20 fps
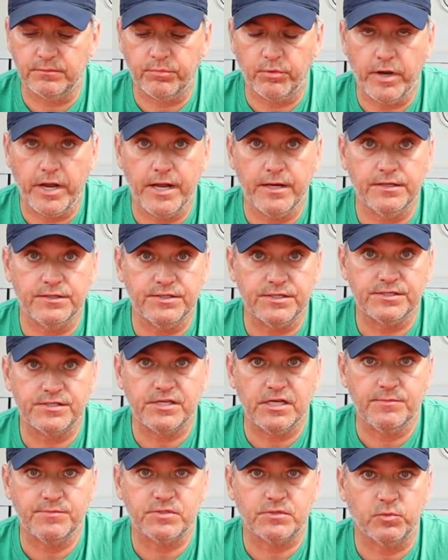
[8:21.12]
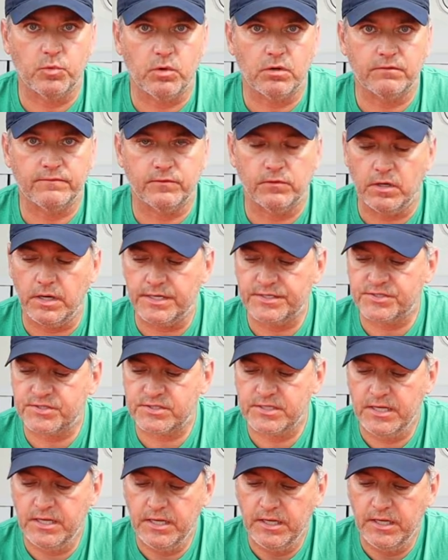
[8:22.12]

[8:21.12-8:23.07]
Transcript: brand, it just seems to work for us.